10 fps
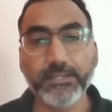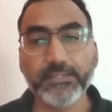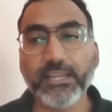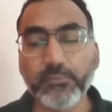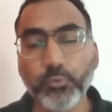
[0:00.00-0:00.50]

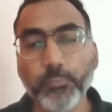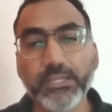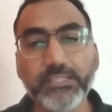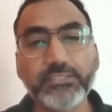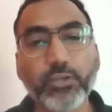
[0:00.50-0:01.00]
Talent
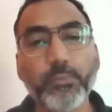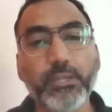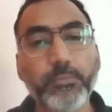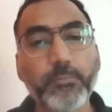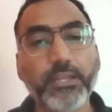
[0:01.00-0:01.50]
mobility is how
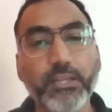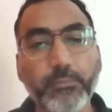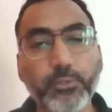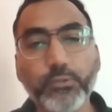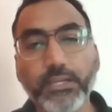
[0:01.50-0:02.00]
many people are
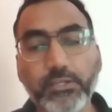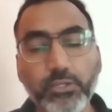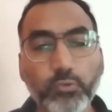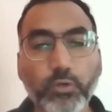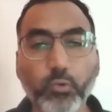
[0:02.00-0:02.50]
able to get
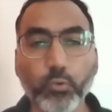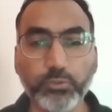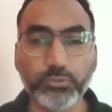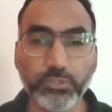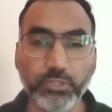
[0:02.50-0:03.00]
newer
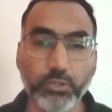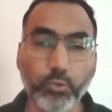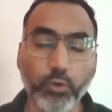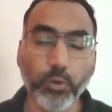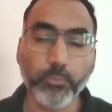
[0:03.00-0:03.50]
roles,
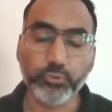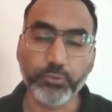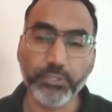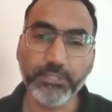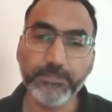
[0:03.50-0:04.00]
role
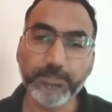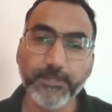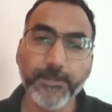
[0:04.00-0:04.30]
opportunities.